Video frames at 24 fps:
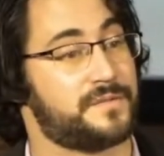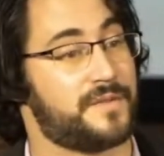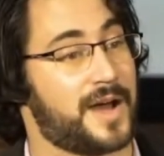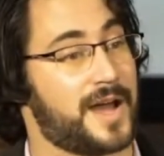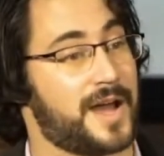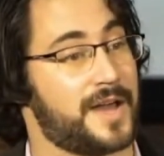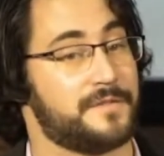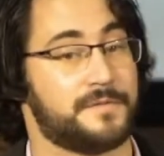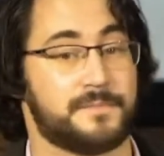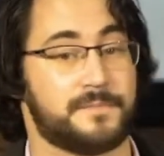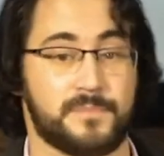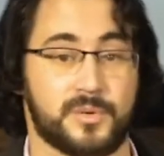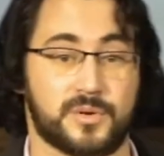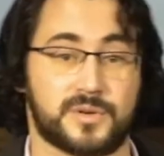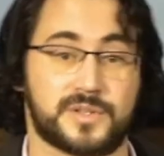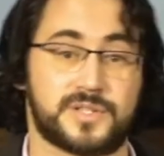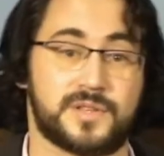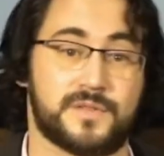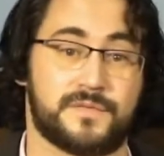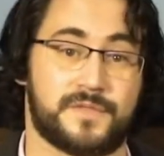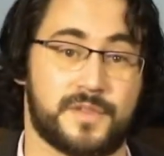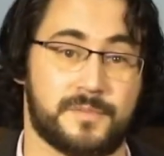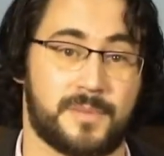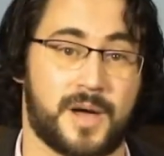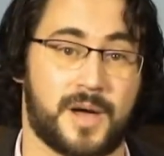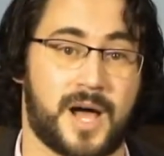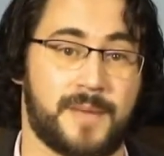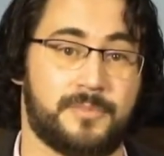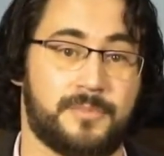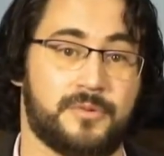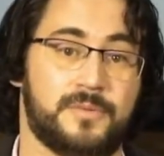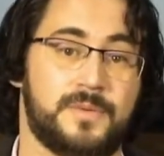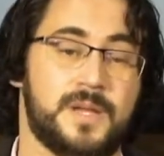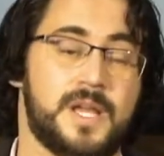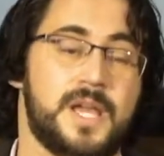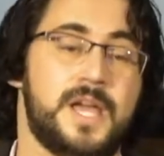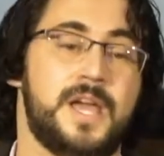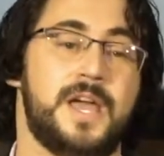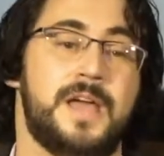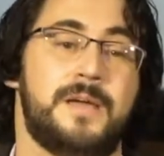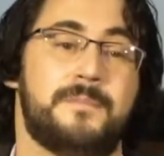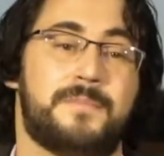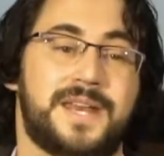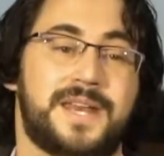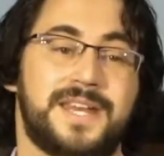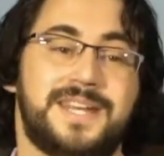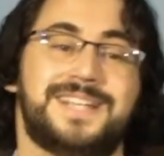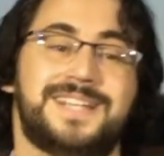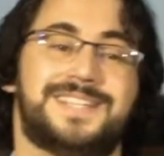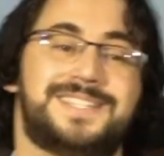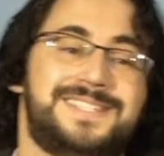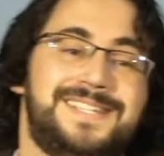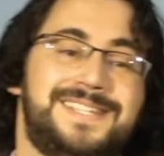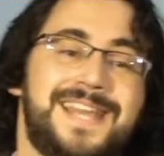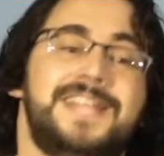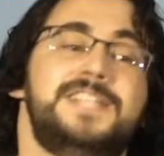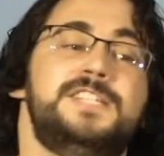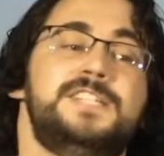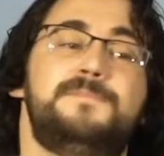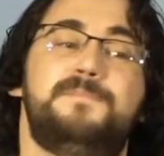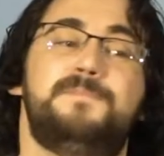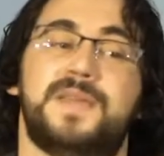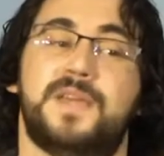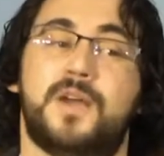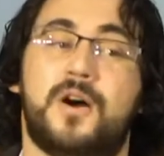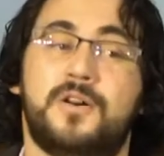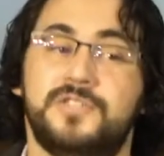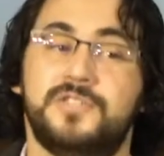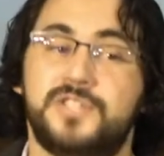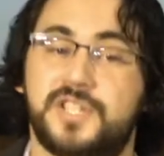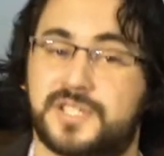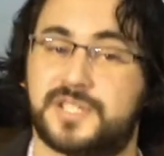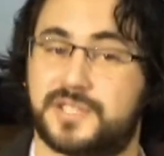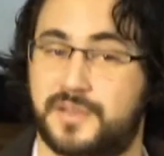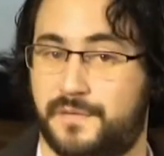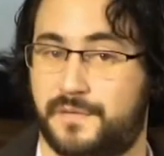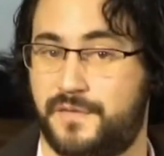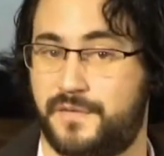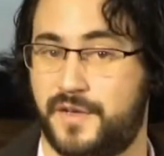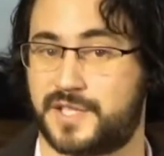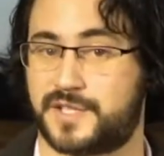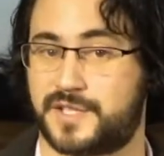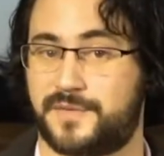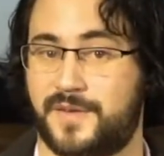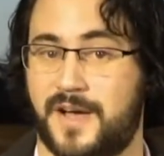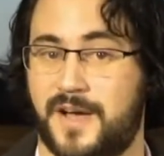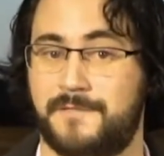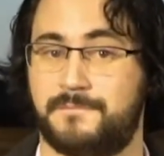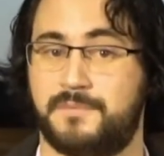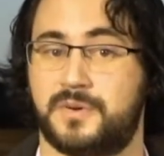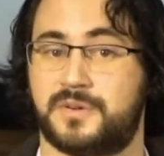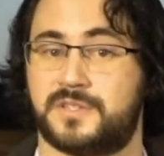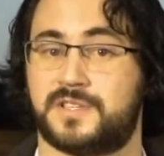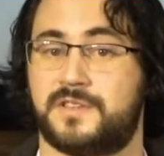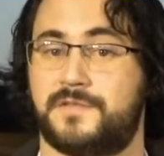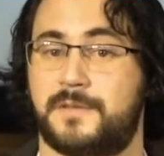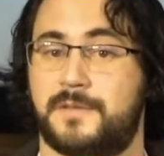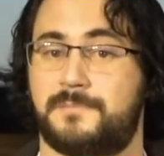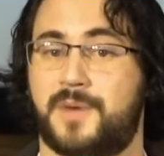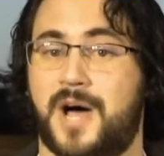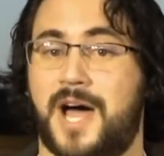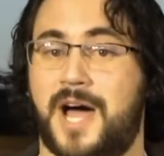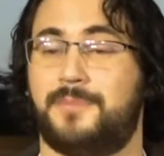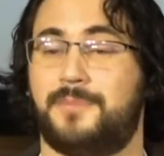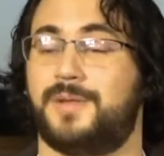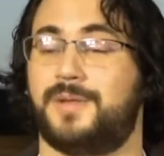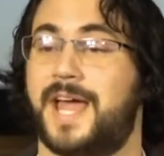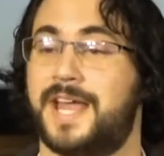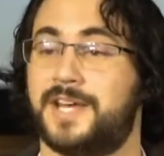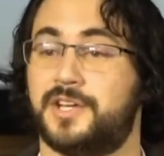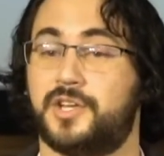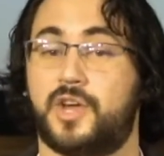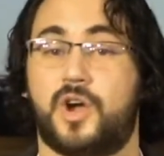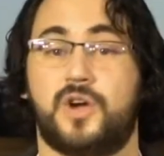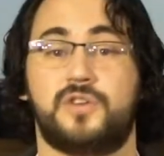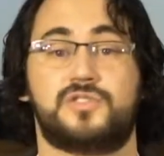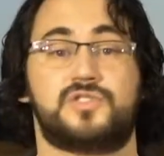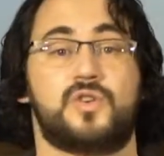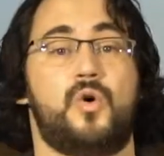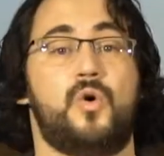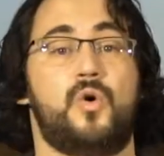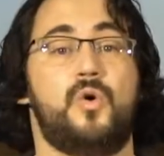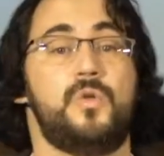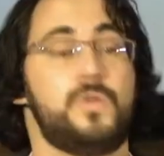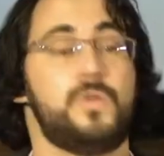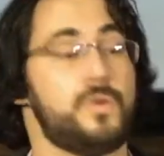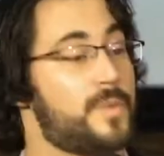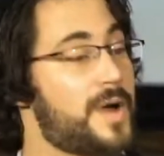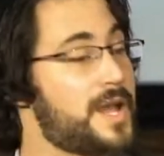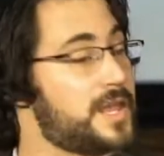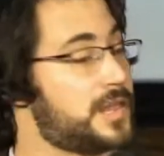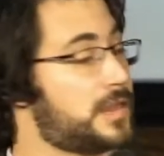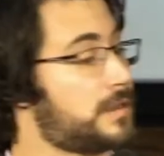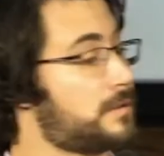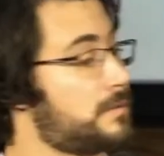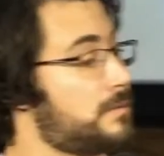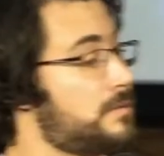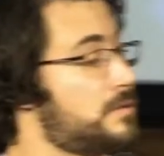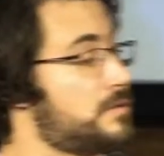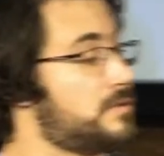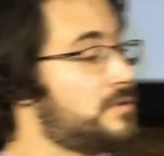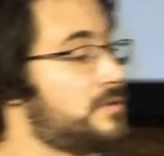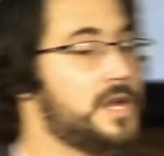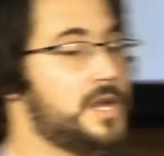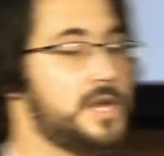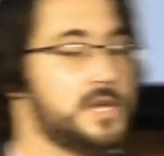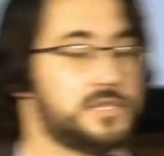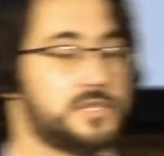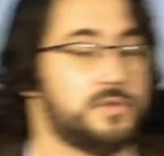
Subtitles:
five books of the Bible. But it extends beyond just the first five books of the Bible and goes all the way through